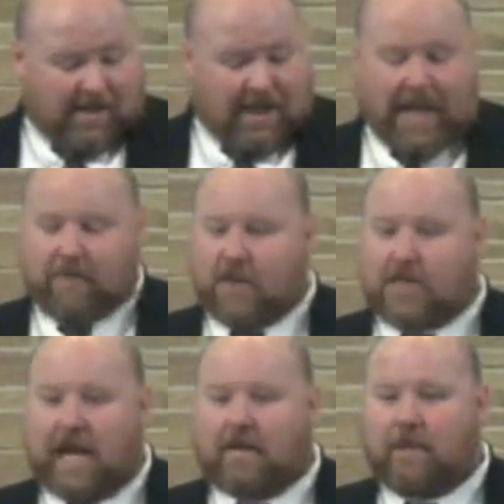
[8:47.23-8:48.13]
hey, it wasn't
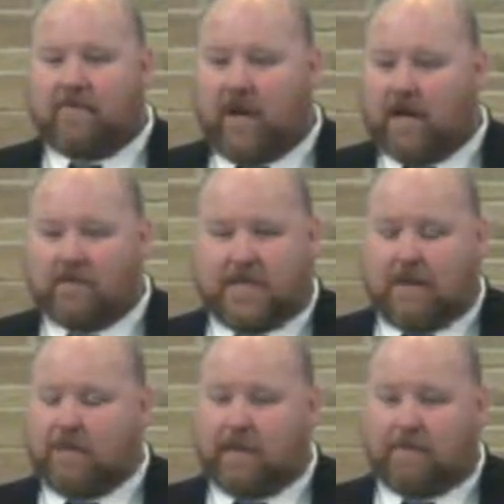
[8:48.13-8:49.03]
time to be fair. It was
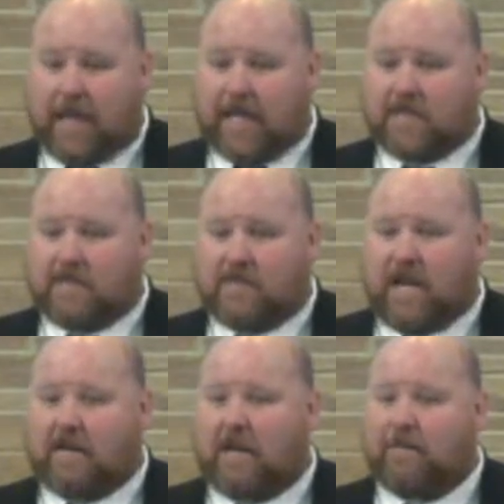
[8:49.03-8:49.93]
time to get blessed. It was
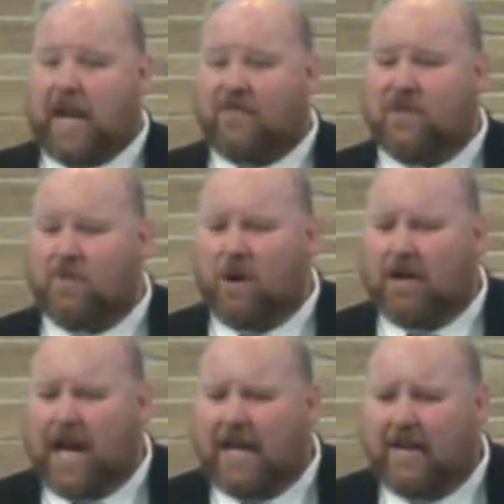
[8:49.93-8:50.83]
time to get paid for the
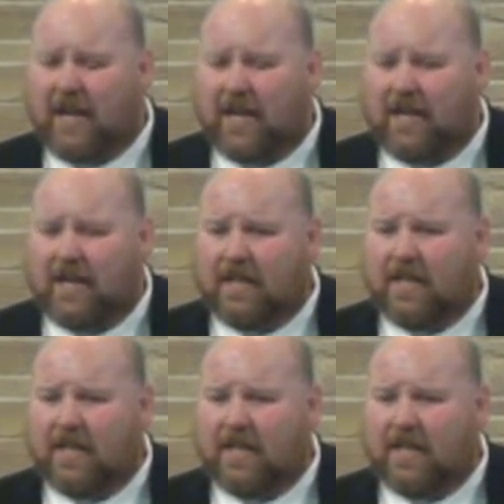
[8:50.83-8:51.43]
work I'd done.